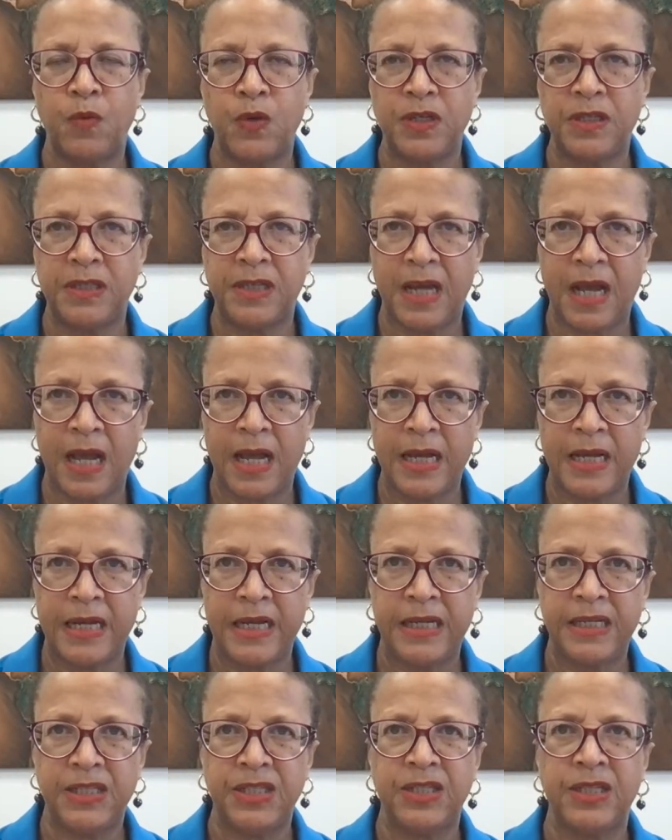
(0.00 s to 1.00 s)

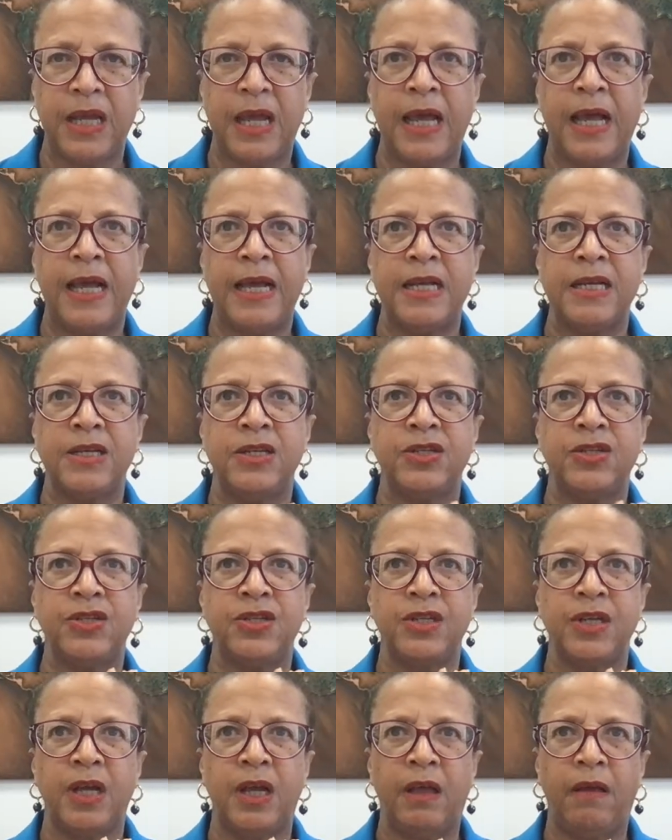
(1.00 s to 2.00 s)
dies
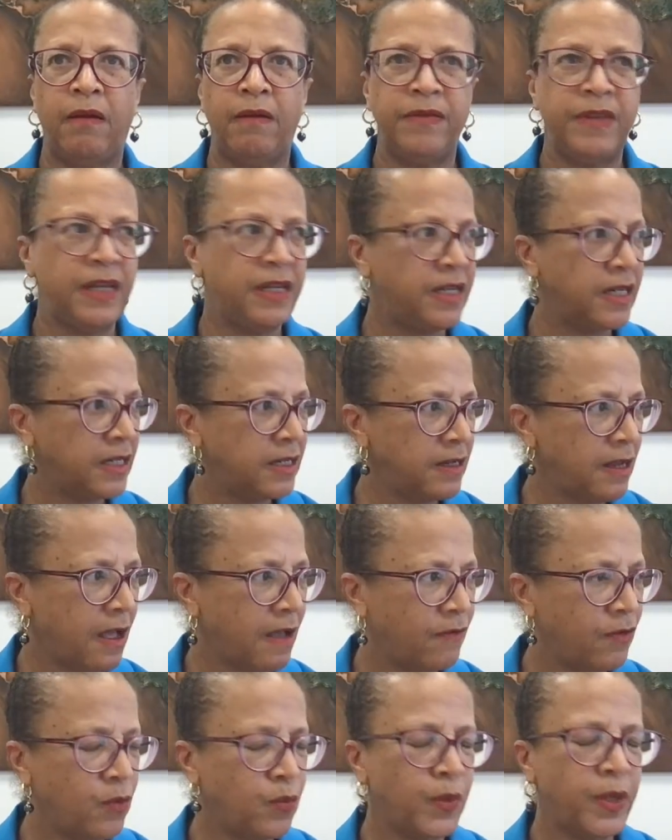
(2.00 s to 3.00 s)
and they didn't
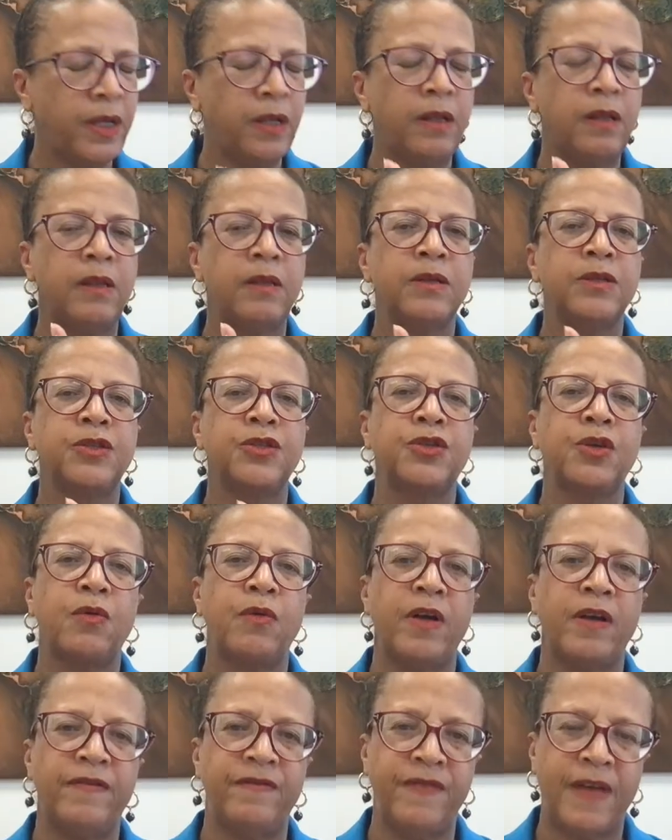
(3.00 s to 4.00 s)
have a will, so
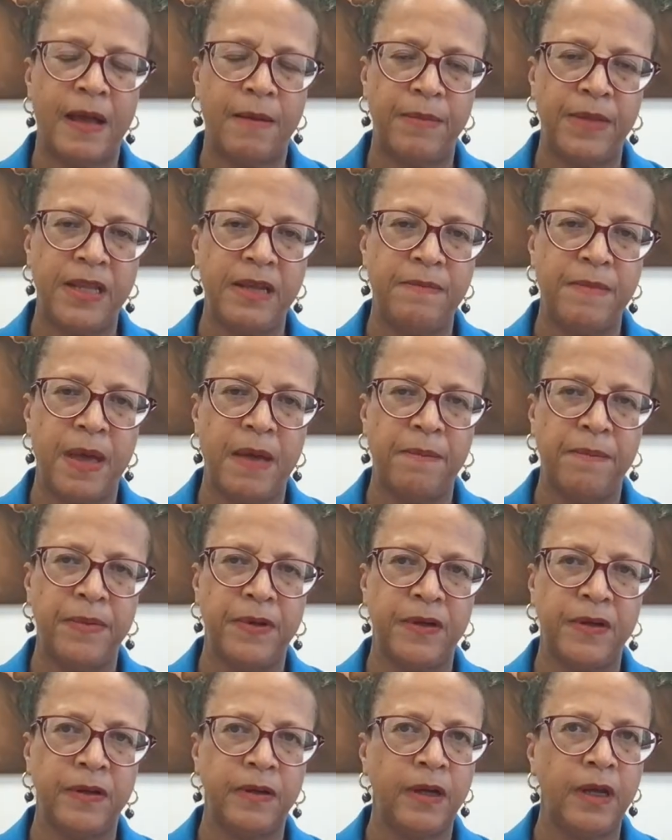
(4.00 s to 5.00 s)
a family
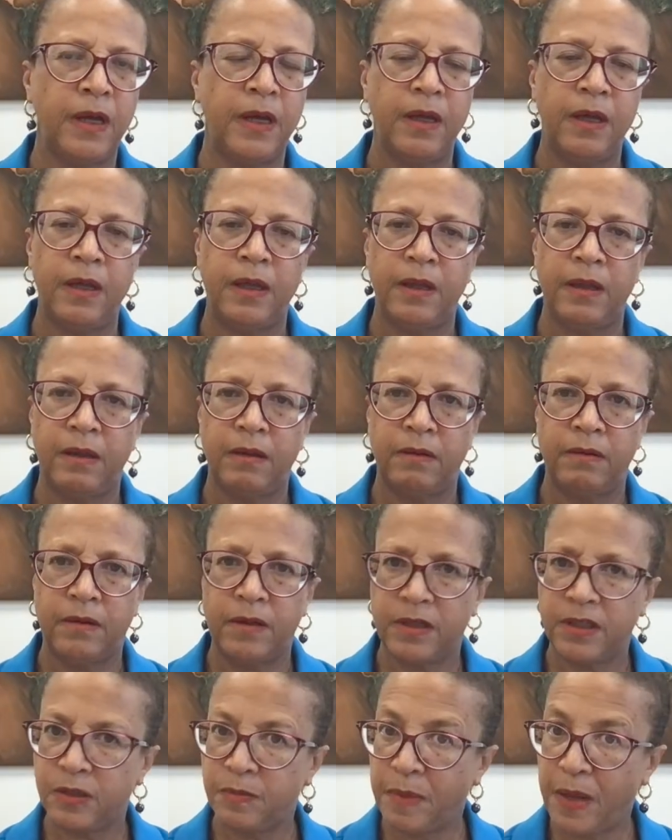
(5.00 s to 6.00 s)
member,
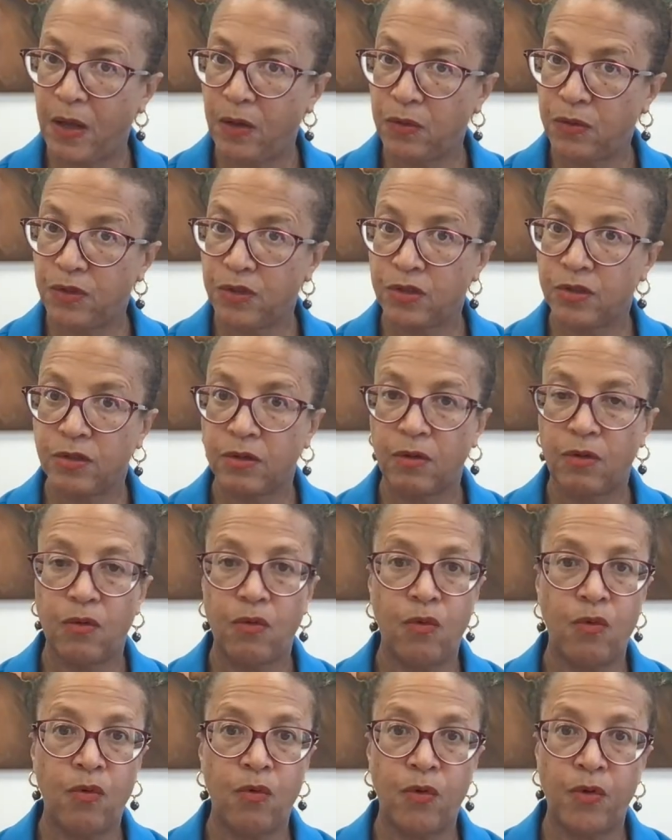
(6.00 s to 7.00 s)
the spouse
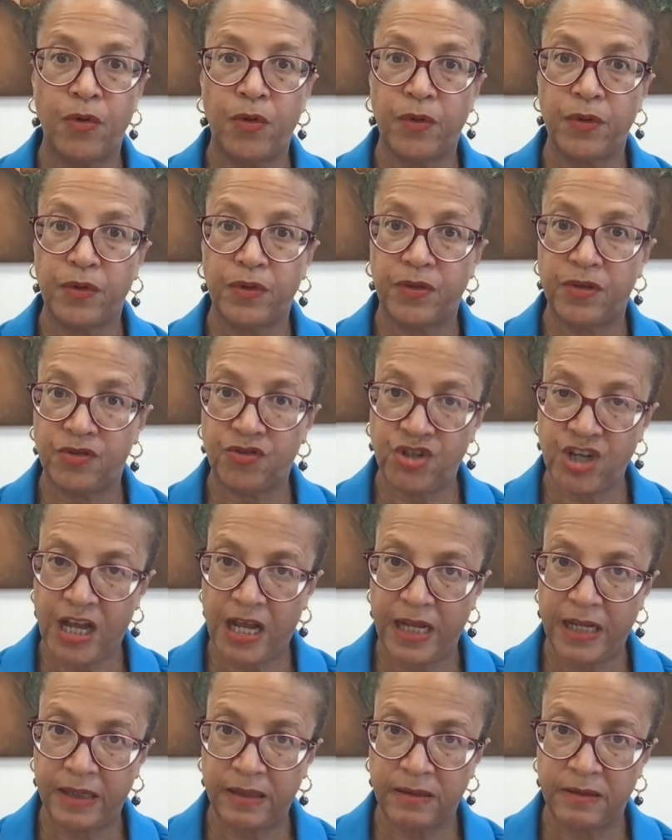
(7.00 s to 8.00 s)
or the
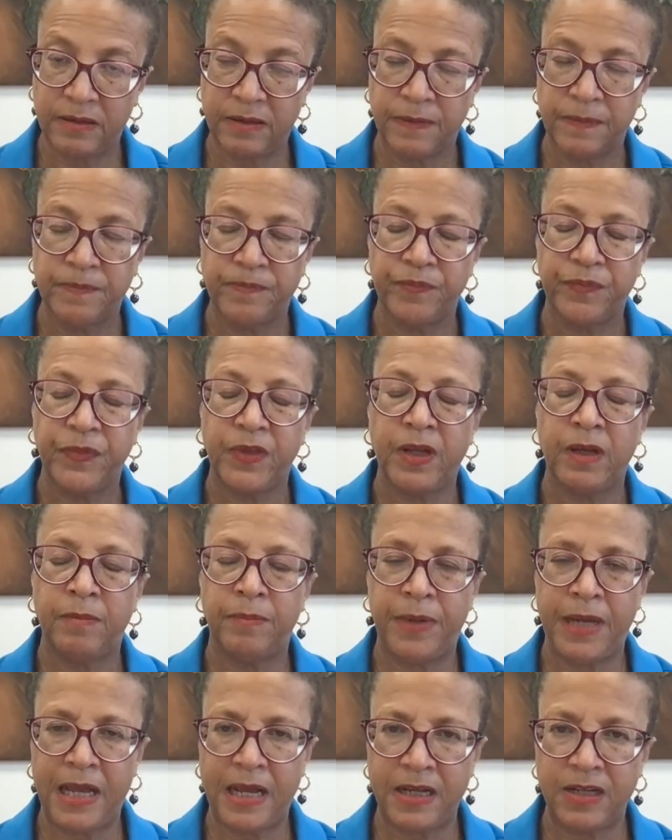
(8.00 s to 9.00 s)
child,
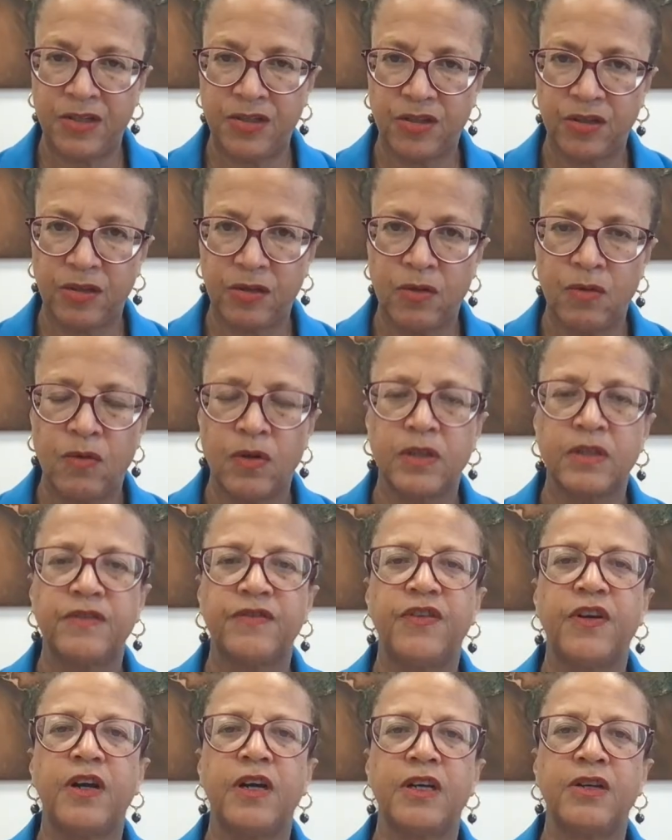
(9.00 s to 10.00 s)
applies to the court
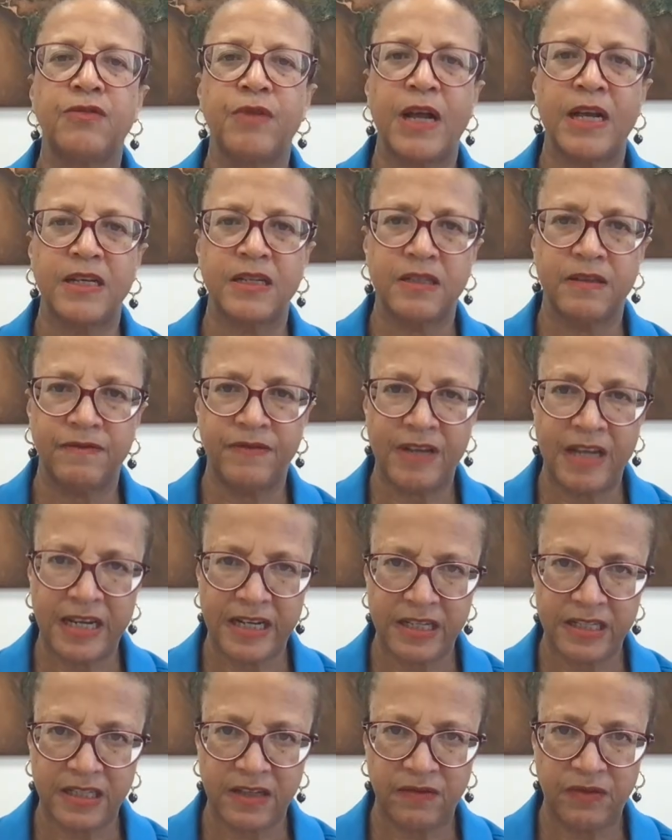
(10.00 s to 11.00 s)
for a grant of
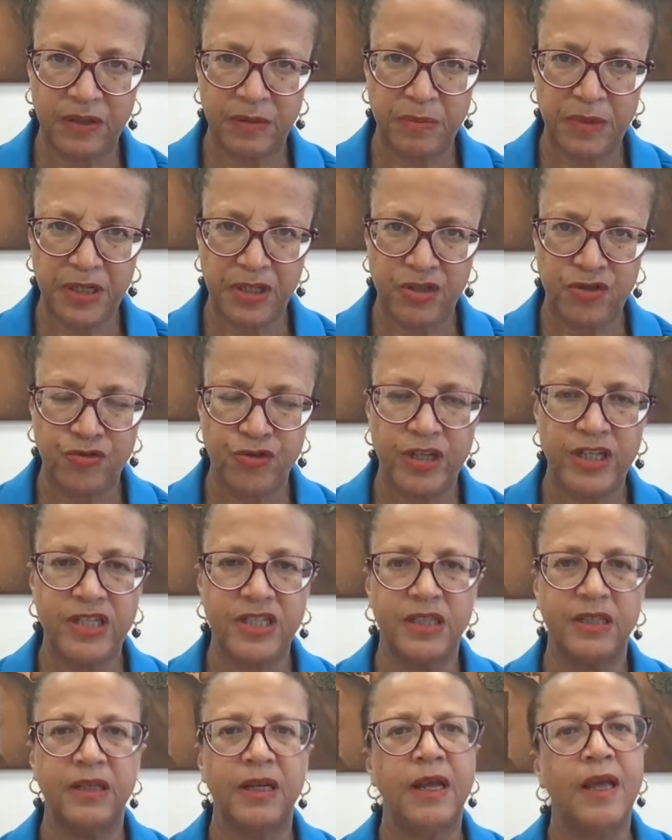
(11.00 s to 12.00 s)
letters of
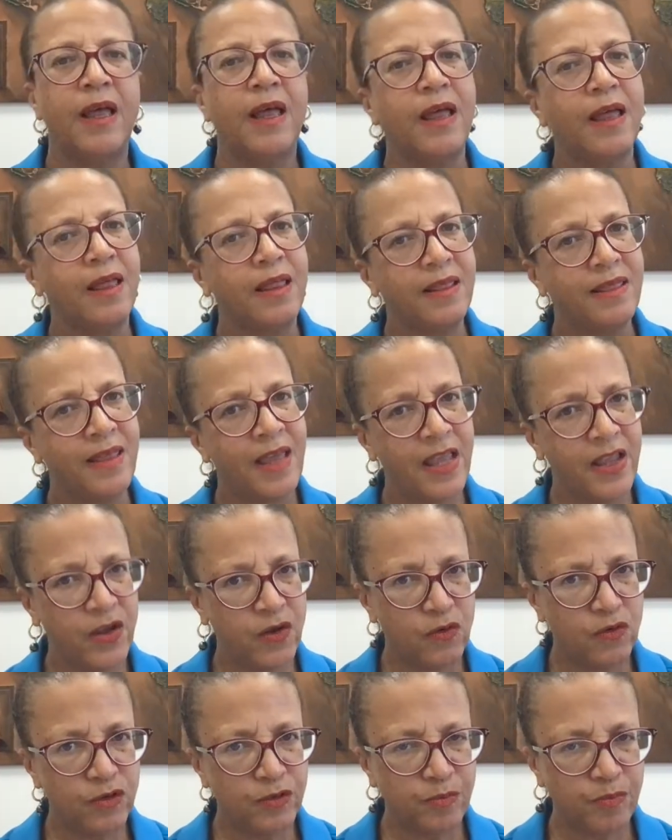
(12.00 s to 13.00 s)
administration. They
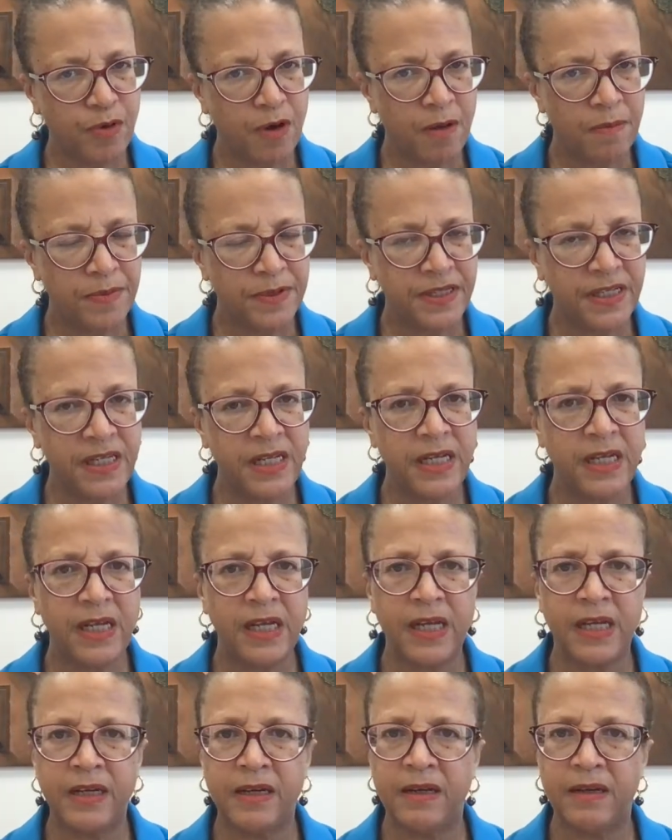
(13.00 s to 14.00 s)
owned property
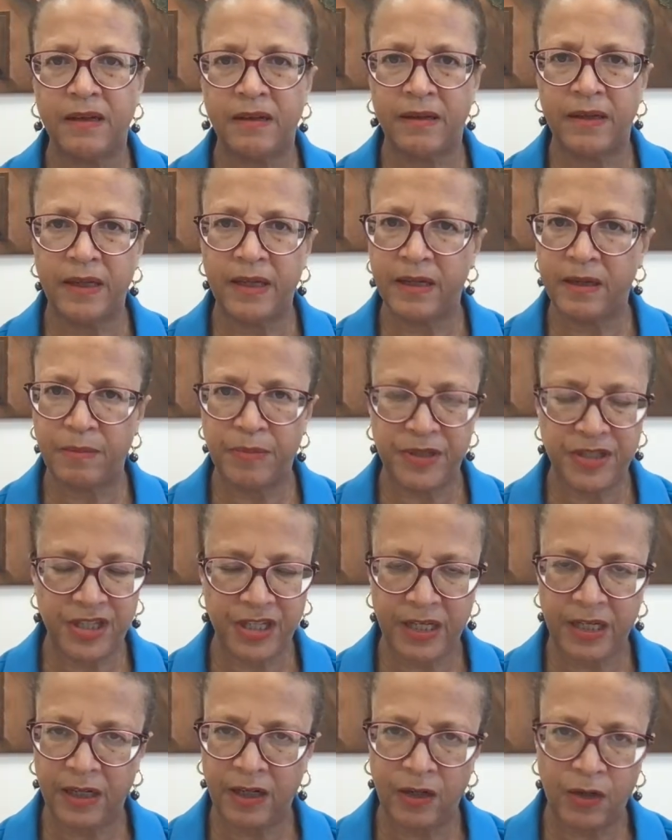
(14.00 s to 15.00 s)
in a
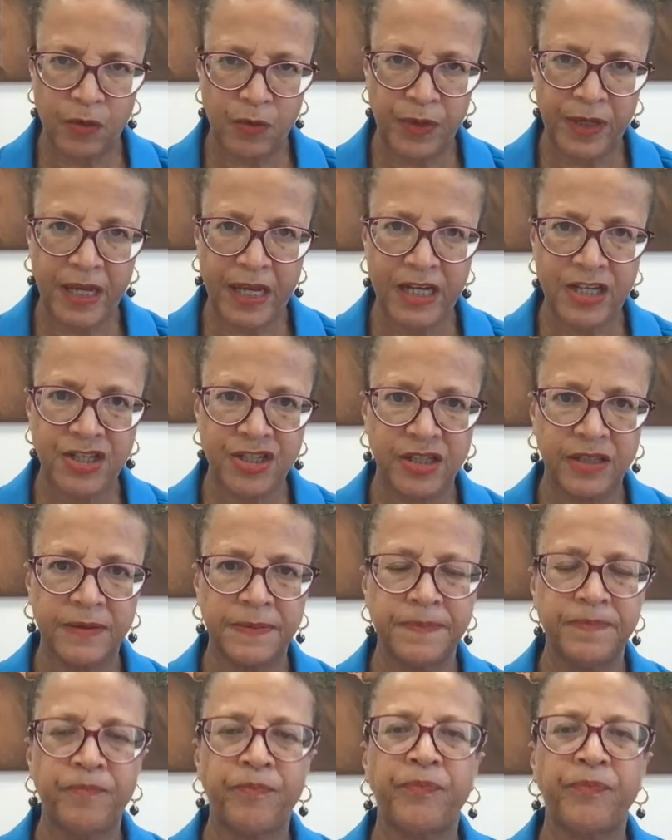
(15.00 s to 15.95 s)
particular location.